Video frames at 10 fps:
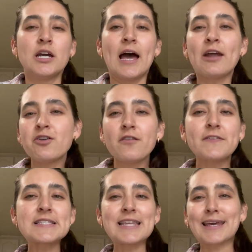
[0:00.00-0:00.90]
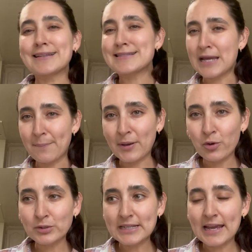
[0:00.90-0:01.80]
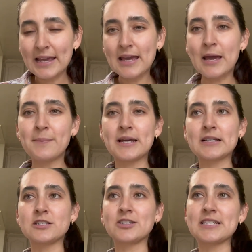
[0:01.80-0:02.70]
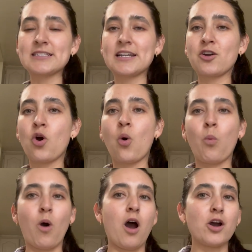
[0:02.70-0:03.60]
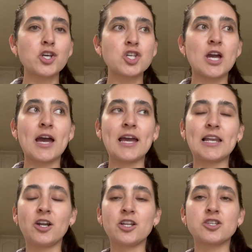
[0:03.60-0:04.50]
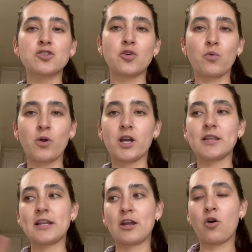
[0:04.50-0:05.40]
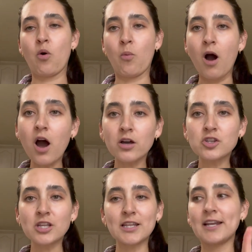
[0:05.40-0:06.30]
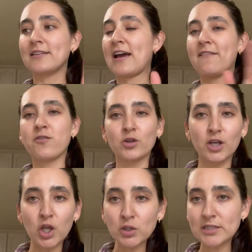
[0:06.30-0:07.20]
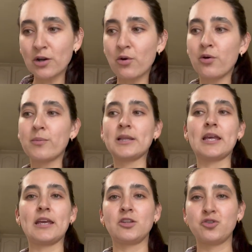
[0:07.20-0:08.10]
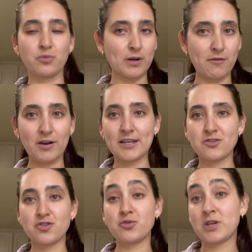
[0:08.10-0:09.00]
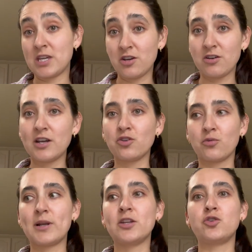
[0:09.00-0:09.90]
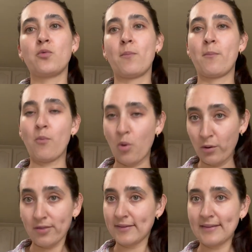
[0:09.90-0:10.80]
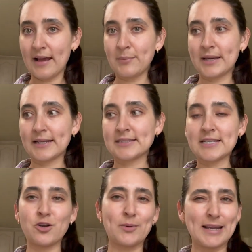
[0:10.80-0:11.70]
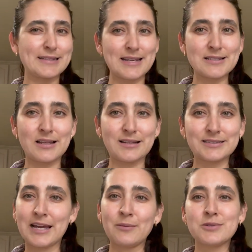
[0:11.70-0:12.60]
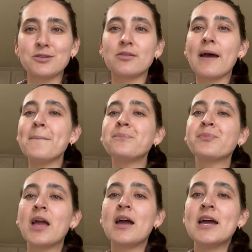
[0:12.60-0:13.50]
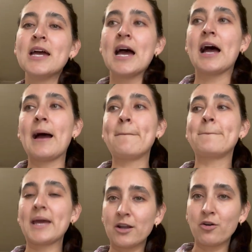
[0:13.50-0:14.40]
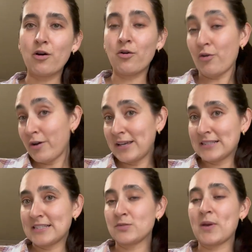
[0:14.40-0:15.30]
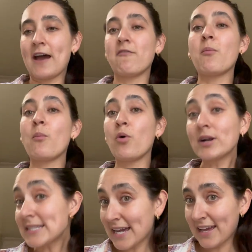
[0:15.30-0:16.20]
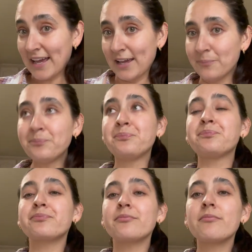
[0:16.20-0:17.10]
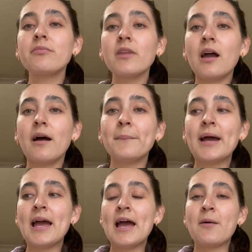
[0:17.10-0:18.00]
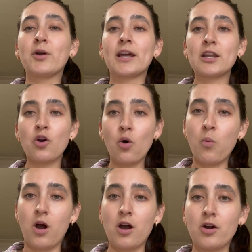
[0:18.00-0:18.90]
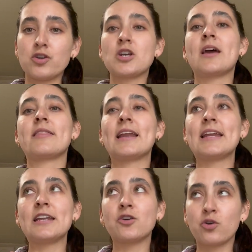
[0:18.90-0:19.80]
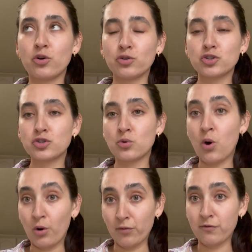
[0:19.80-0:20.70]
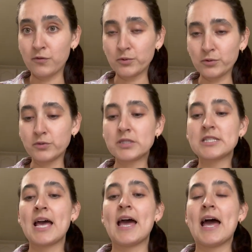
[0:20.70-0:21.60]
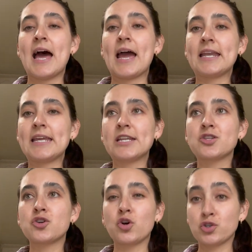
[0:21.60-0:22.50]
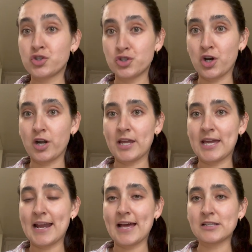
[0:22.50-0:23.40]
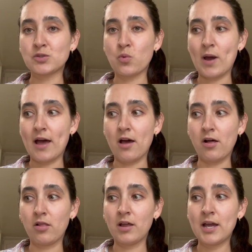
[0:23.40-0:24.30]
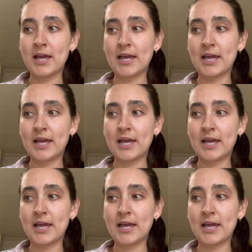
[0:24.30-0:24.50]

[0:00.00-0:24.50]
I don't know if it's like a typical day, because on days that I go wash, I literally just go to work and then I go wash, and then I fold the clothes at home and I do whatever I need to do here. I don't really do more than that because it already takes a long time to do that. Pero hoy, since we have more time, we're gonna go wash. Then I need to go to Whole Foods. I need to go to Target as well.